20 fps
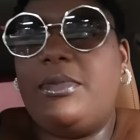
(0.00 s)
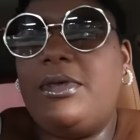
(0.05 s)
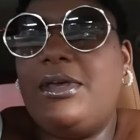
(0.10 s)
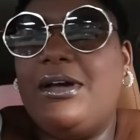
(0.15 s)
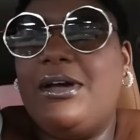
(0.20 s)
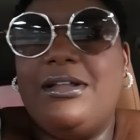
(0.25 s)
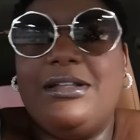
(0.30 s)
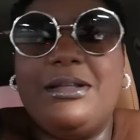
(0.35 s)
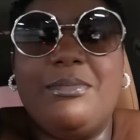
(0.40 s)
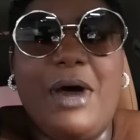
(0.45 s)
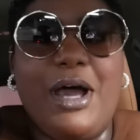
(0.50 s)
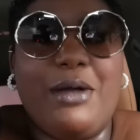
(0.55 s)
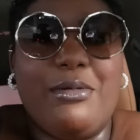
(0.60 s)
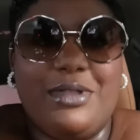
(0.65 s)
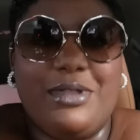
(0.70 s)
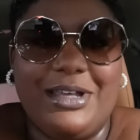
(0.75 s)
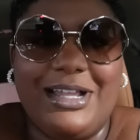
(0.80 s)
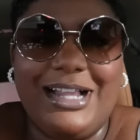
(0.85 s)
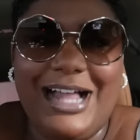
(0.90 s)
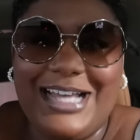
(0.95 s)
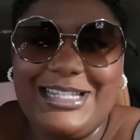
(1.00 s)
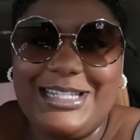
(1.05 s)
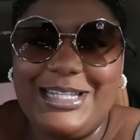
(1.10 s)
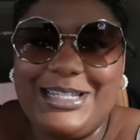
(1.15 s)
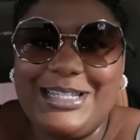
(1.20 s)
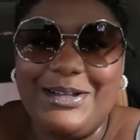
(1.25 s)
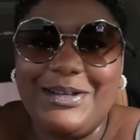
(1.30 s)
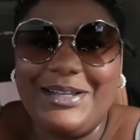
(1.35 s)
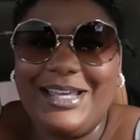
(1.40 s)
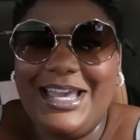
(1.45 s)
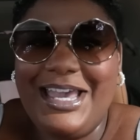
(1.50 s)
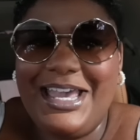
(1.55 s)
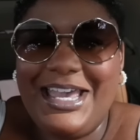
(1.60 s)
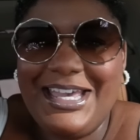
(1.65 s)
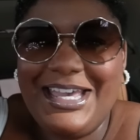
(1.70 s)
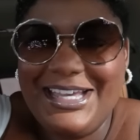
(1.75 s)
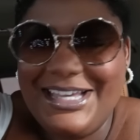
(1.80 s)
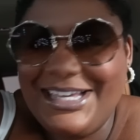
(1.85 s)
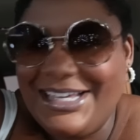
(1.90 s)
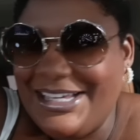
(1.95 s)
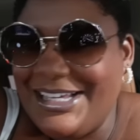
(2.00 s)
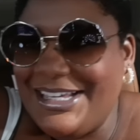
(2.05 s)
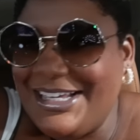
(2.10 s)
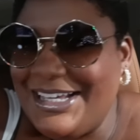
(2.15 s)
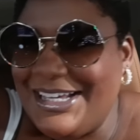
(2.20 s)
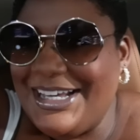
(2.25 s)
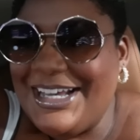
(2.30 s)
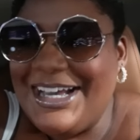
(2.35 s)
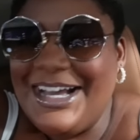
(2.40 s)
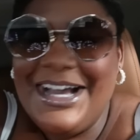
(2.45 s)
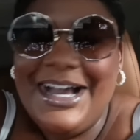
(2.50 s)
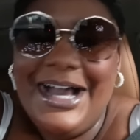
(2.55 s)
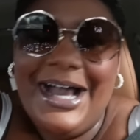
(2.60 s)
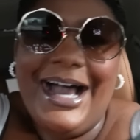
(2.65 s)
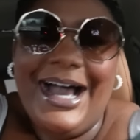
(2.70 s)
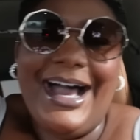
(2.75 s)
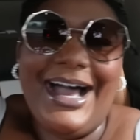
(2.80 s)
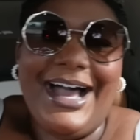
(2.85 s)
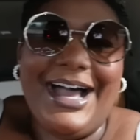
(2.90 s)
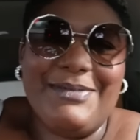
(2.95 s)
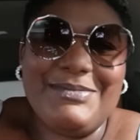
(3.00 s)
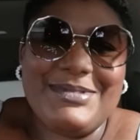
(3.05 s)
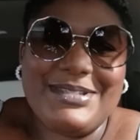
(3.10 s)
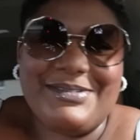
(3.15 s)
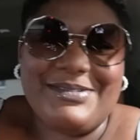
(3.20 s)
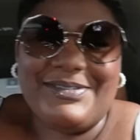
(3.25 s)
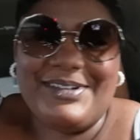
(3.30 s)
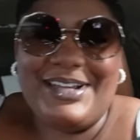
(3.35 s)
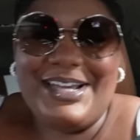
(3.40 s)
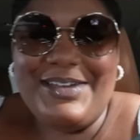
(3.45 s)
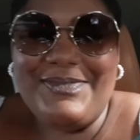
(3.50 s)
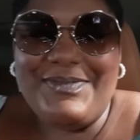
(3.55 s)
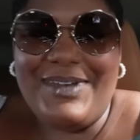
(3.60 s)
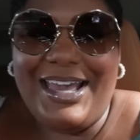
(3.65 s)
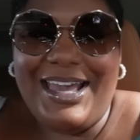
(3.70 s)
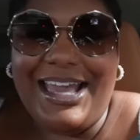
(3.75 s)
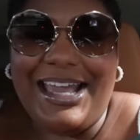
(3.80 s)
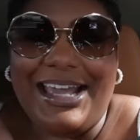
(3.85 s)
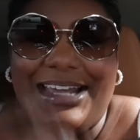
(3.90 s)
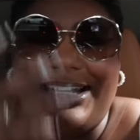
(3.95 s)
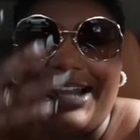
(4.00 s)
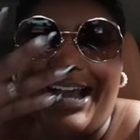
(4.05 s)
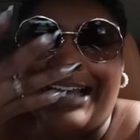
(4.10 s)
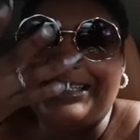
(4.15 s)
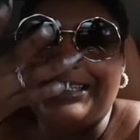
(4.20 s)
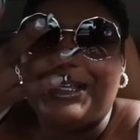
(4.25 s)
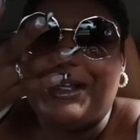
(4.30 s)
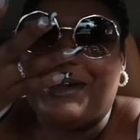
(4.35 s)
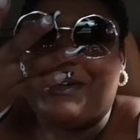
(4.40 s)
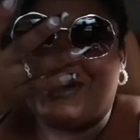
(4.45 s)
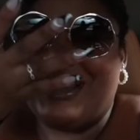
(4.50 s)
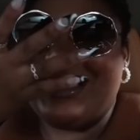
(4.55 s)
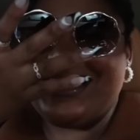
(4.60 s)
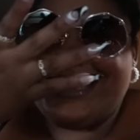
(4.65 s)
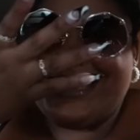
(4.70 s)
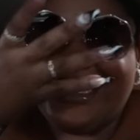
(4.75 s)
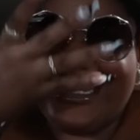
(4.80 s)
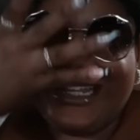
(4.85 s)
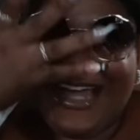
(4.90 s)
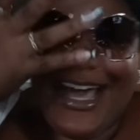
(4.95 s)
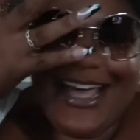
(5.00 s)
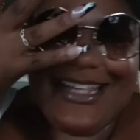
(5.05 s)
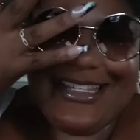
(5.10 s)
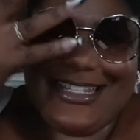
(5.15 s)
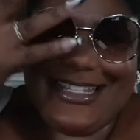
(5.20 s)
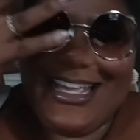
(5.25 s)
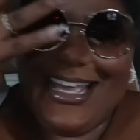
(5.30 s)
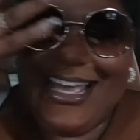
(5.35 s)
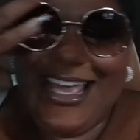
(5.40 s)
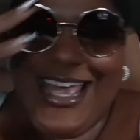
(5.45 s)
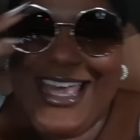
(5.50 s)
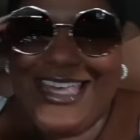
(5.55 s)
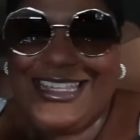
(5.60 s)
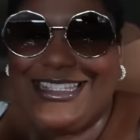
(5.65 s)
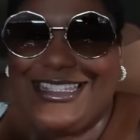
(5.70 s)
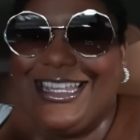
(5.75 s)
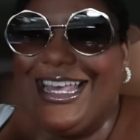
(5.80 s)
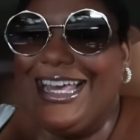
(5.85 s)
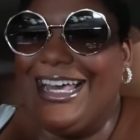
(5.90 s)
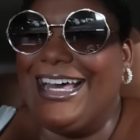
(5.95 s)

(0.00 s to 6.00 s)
be on the bottom of the glasses looking, I'm screaming, not the greasy glasses.